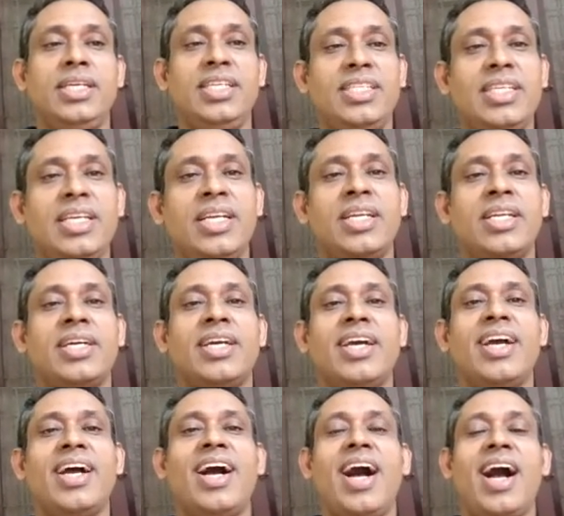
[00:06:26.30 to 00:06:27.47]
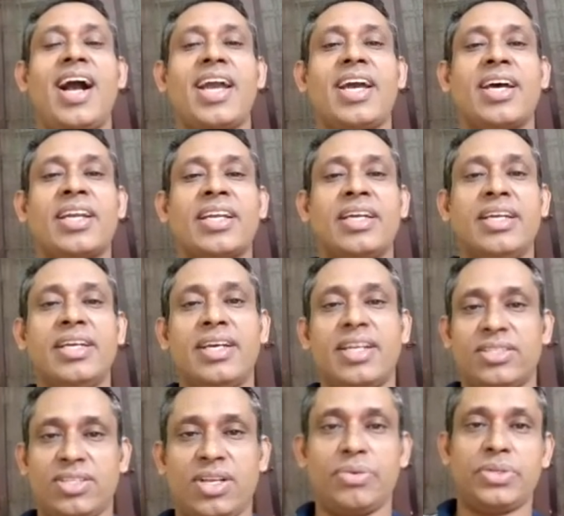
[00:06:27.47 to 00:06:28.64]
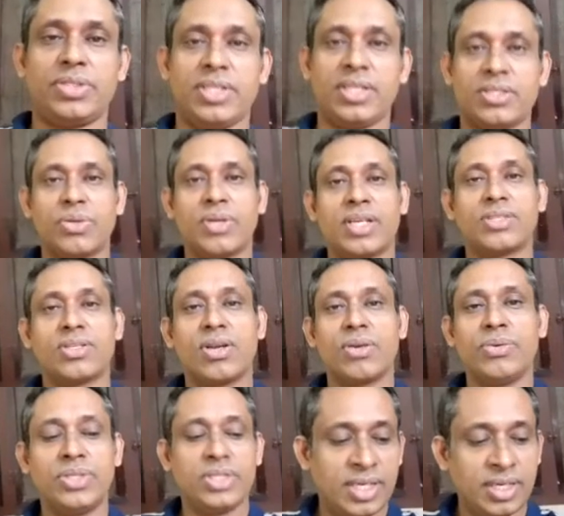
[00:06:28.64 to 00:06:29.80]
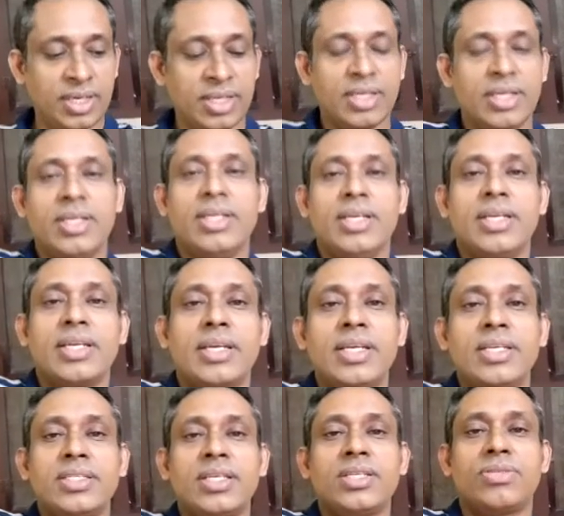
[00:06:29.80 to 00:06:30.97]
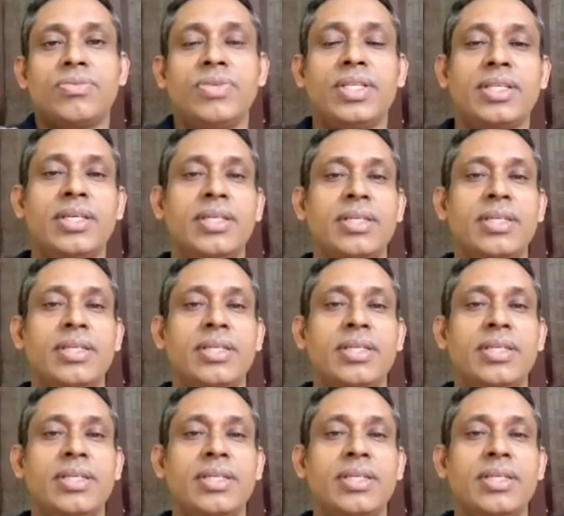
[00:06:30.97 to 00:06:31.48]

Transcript: yield higher resolution. So resolution increases with